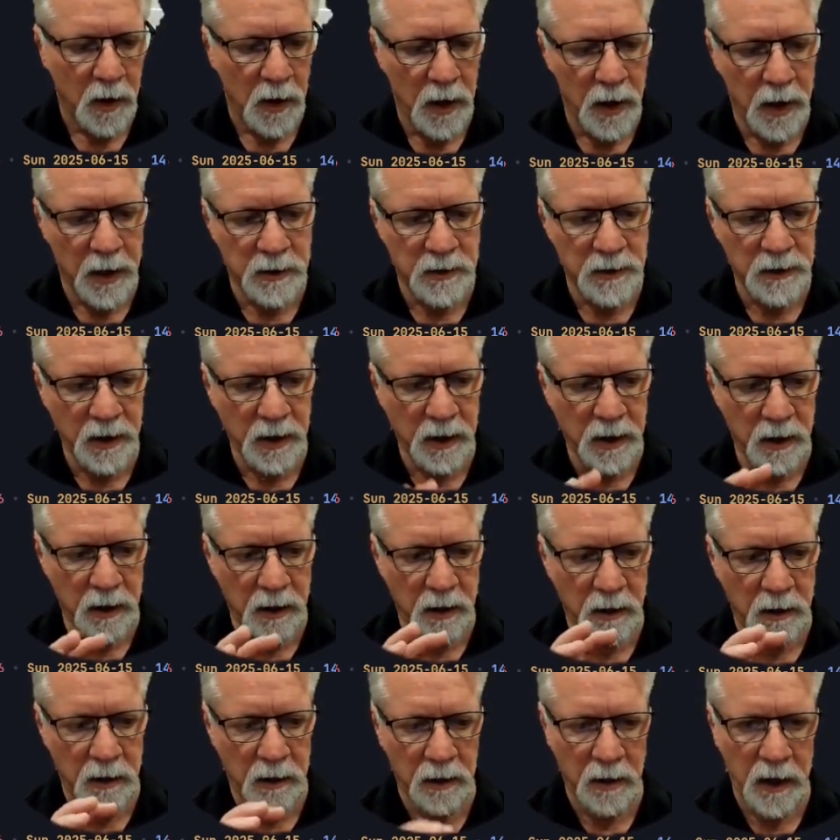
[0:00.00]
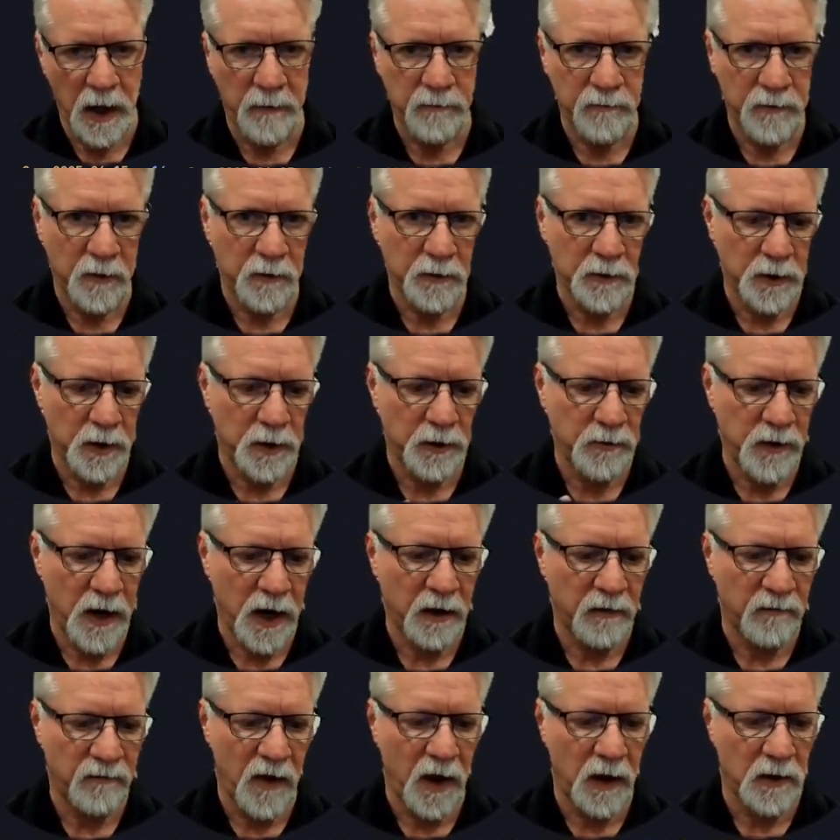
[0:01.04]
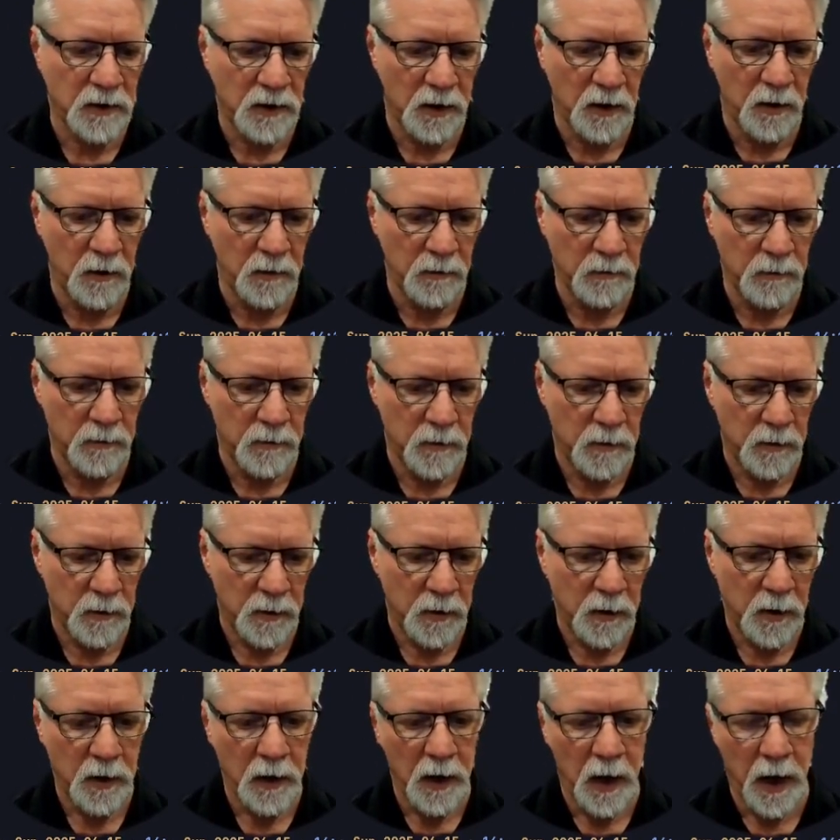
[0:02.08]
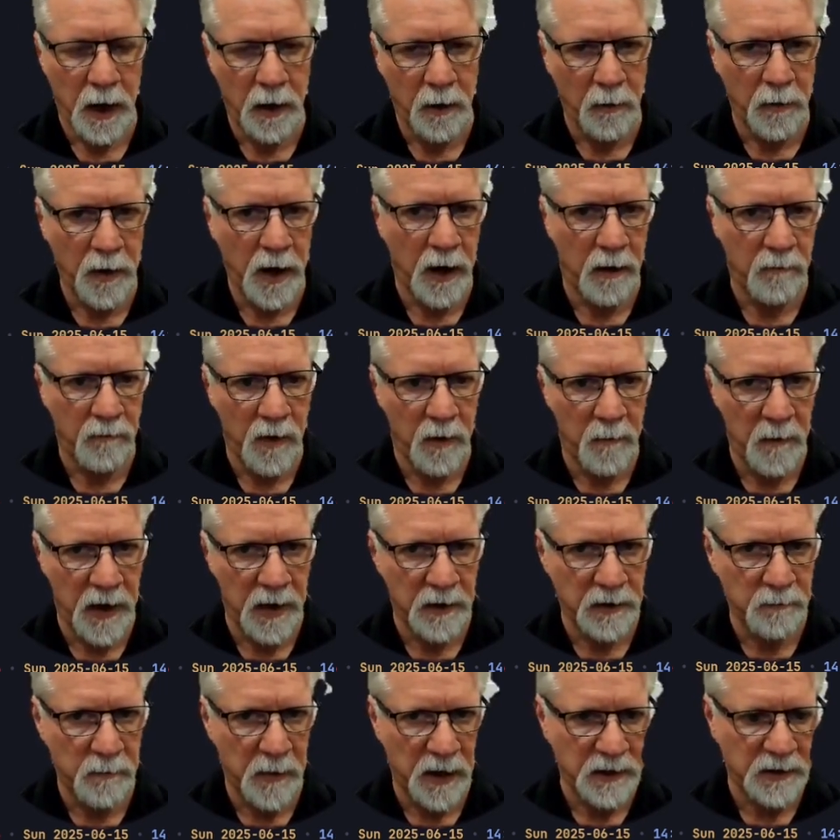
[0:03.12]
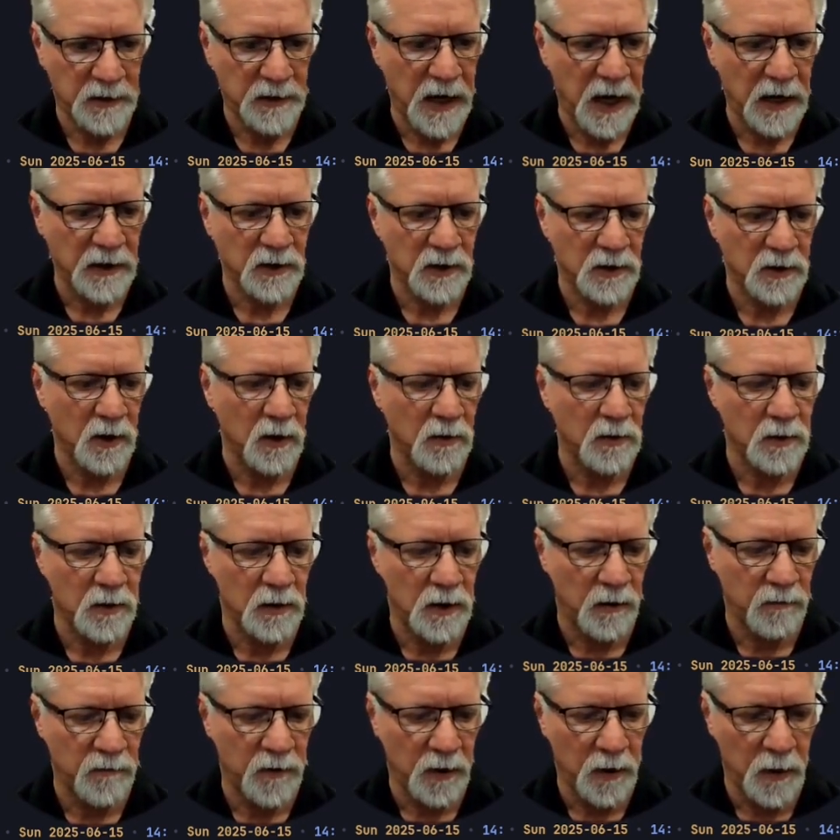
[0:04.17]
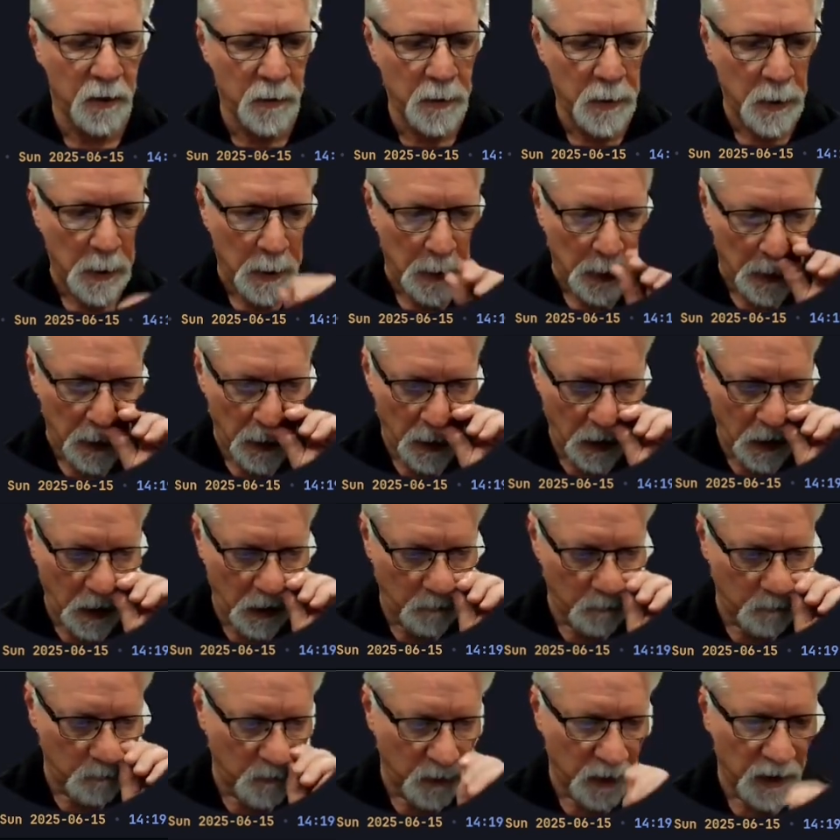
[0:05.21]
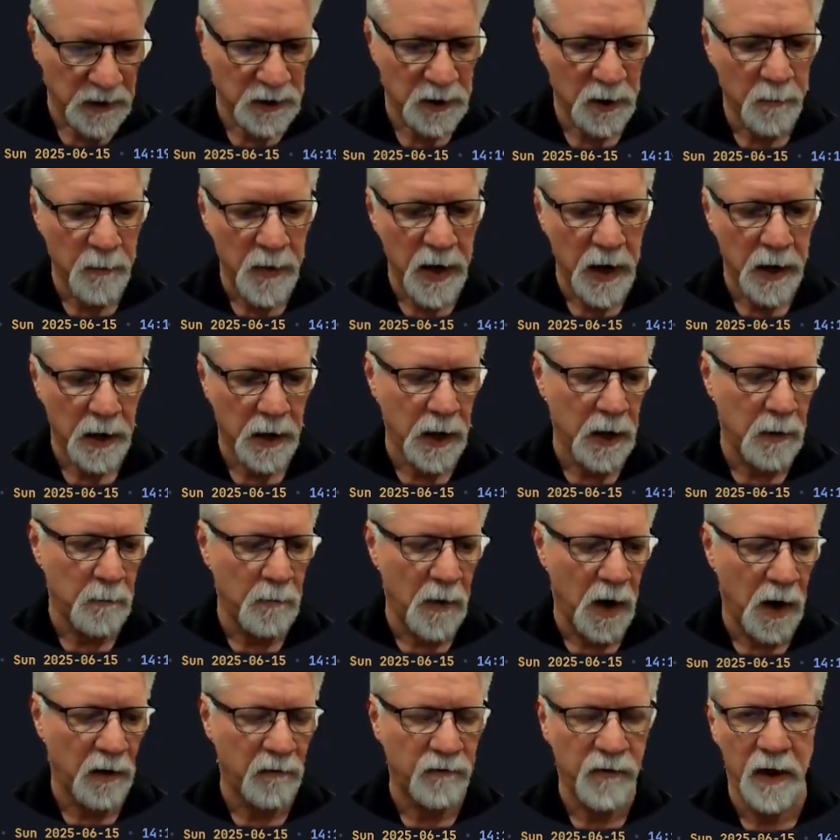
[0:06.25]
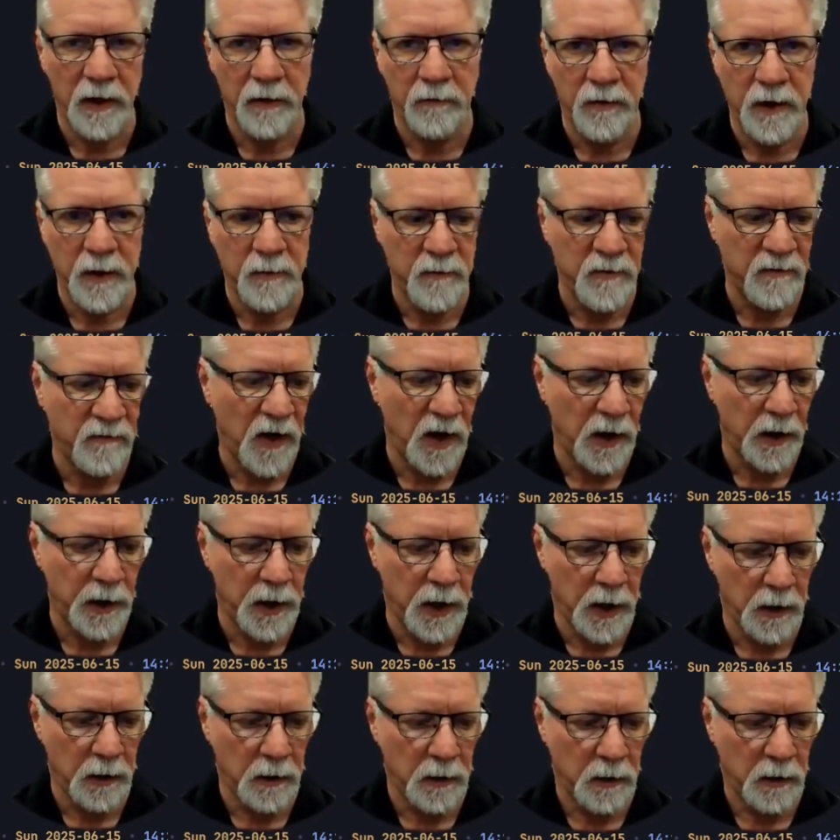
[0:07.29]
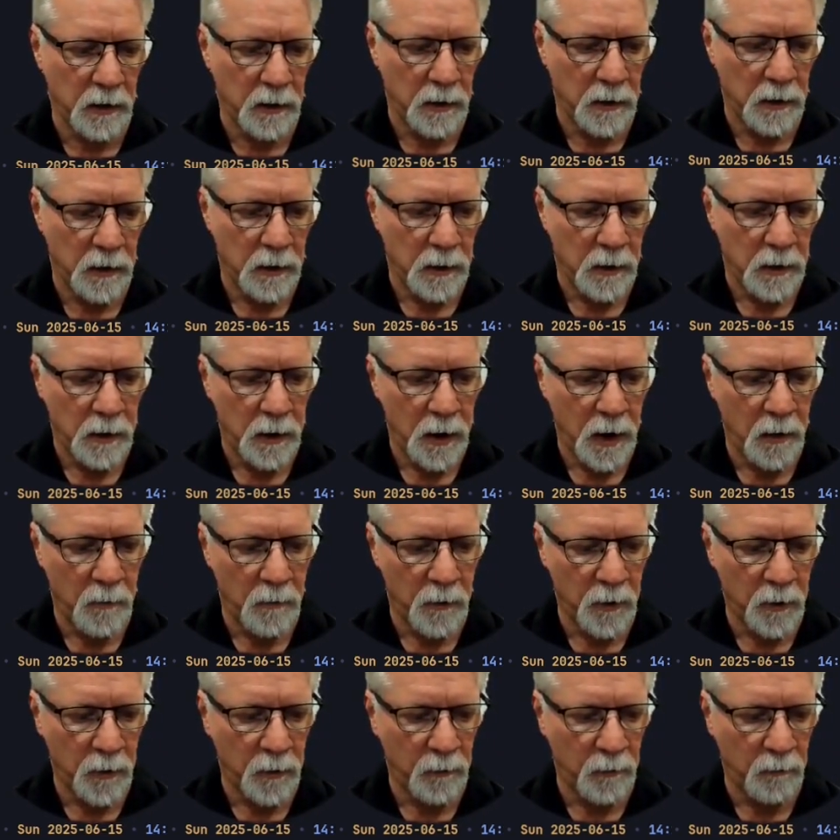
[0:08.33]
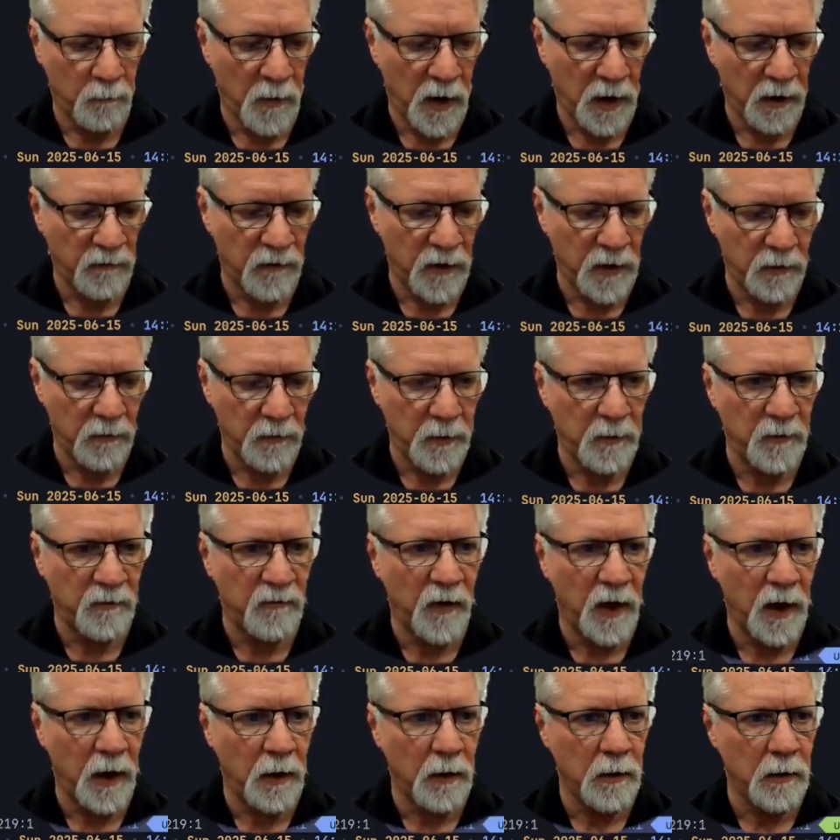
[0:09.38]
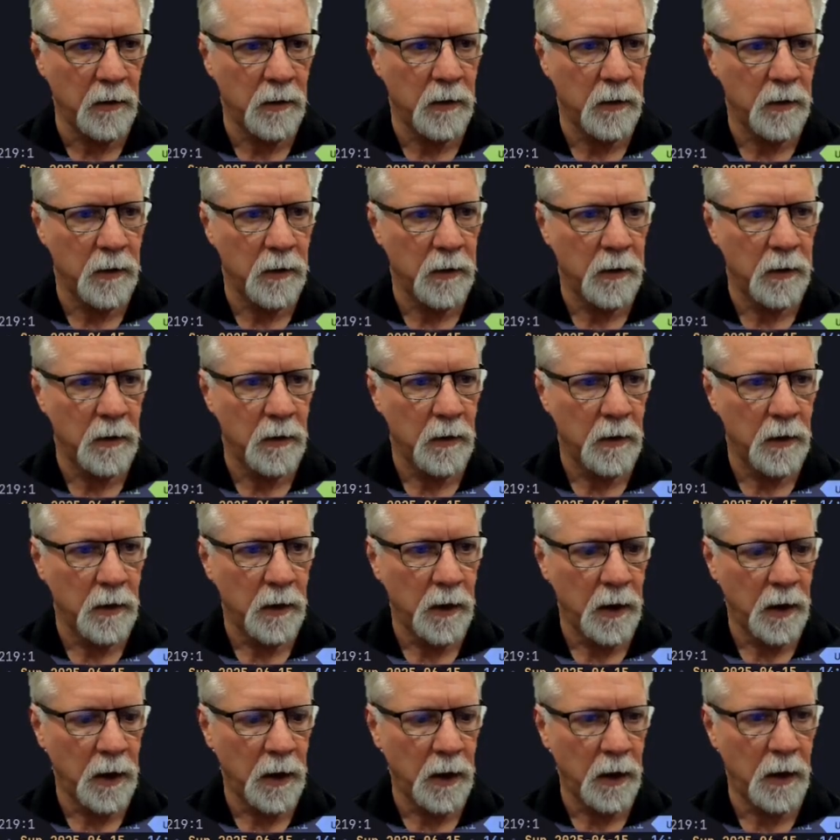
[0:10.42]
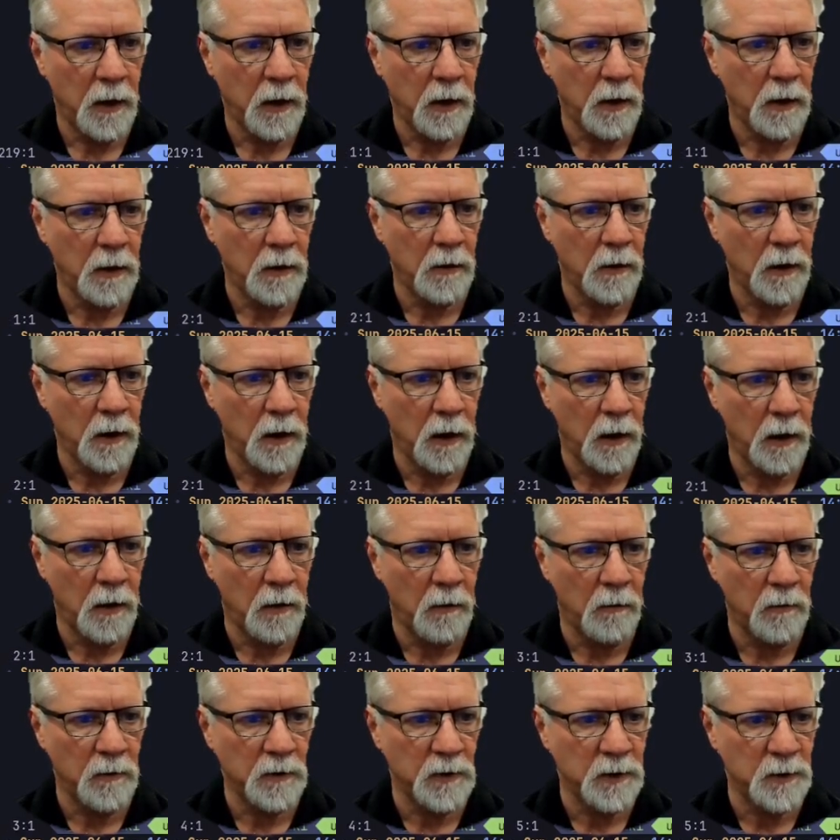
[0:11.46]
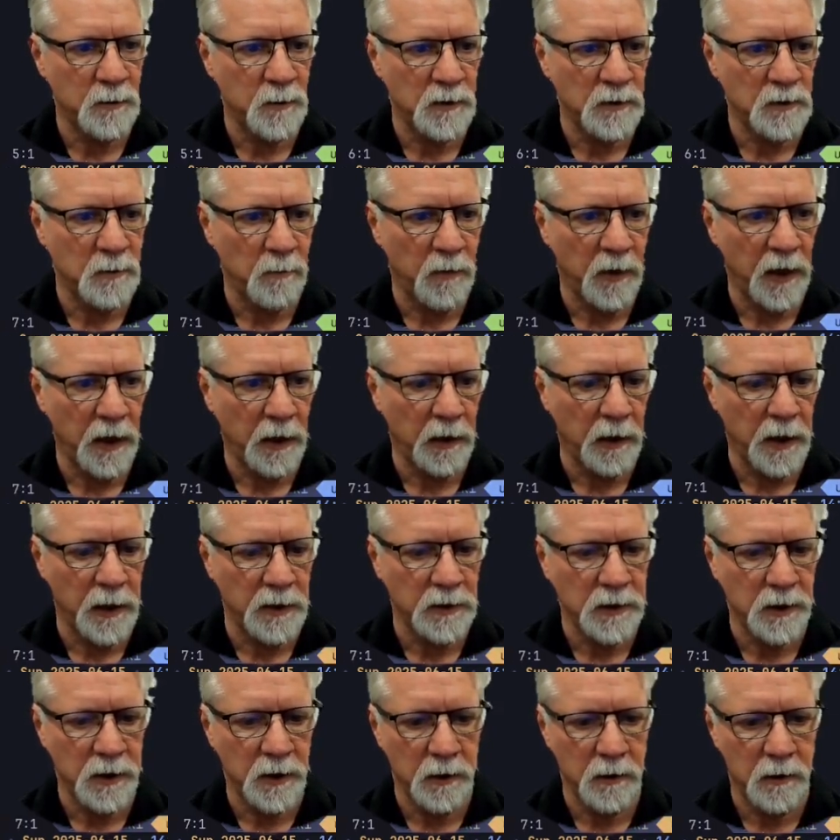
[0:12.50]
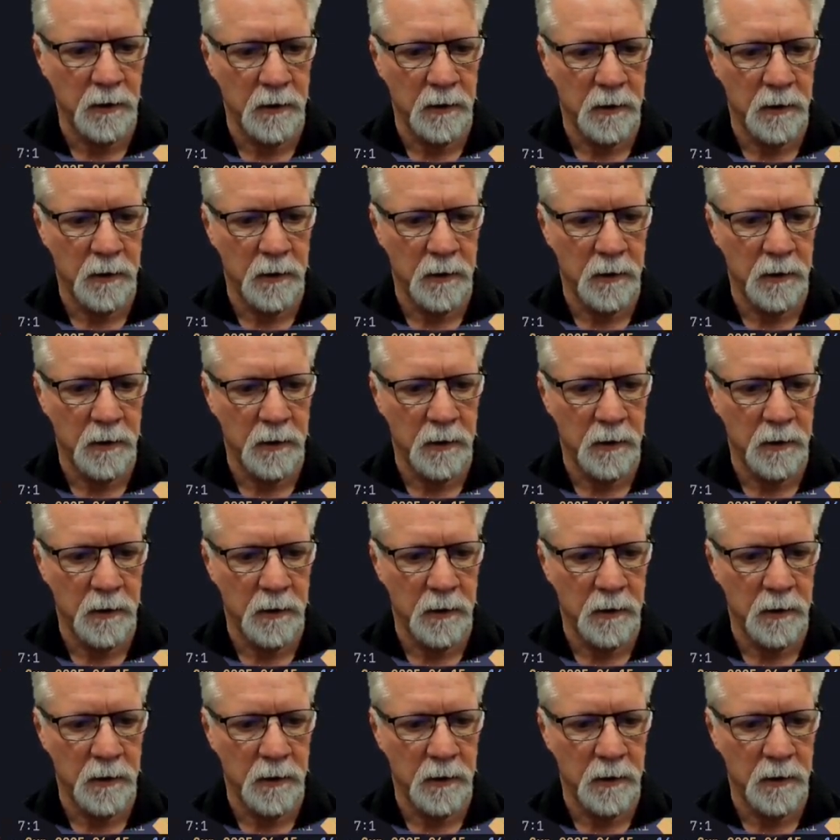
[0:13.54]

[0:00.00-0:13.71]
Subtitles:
is it left those untracked files alone. I don't have, my stash is also left alone. But let's go back and modify the README file again. And we're going to modify the README file. And we'll just put some blank lines in here.